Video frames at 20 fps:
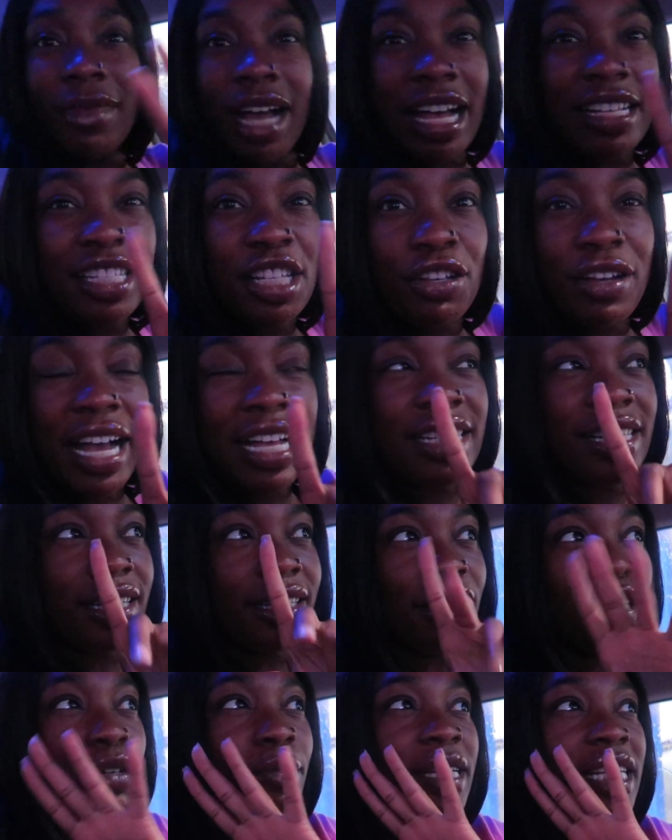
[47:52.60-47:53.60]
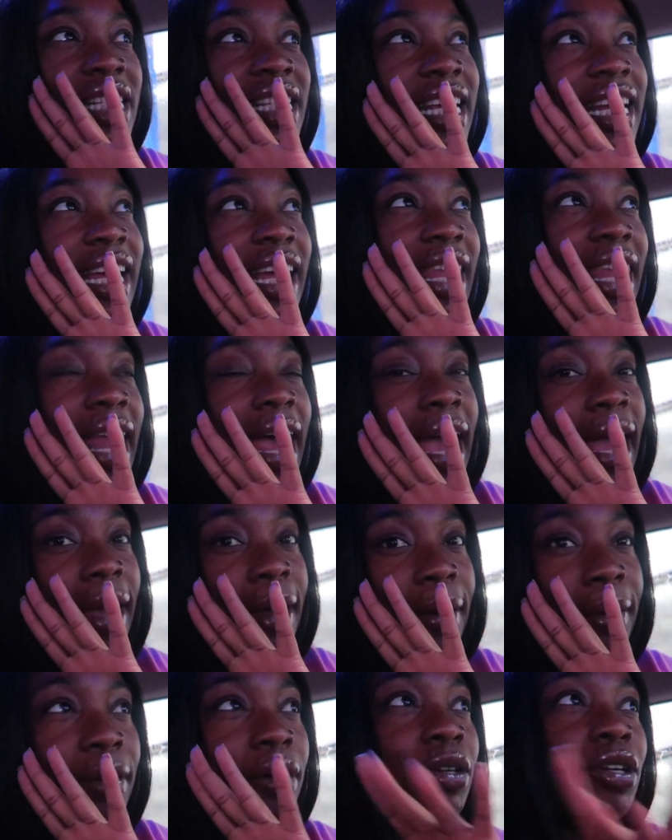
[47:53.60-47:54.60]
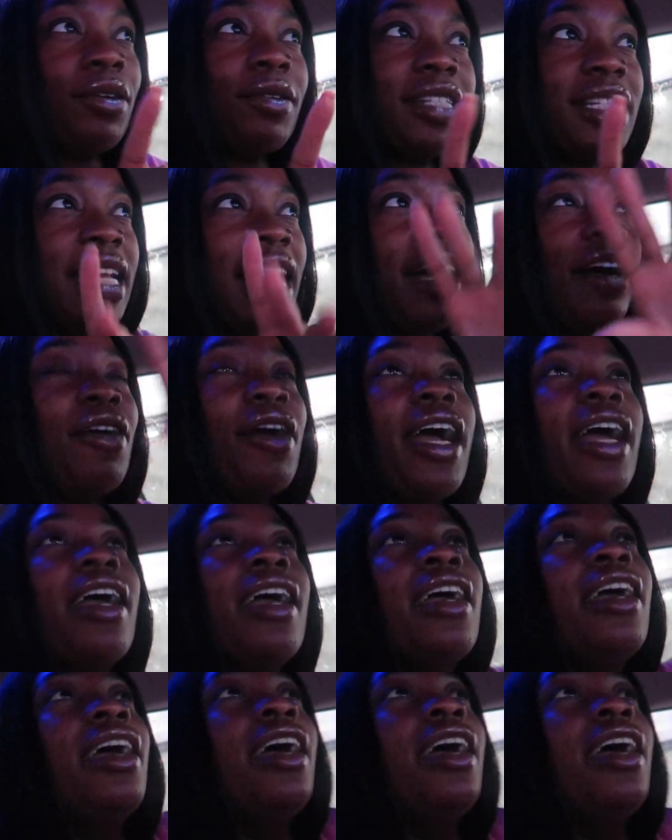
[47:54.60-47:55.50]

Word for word: I'll see you guys in a little bit. It's getting loud. Oh no, it's not. Okay.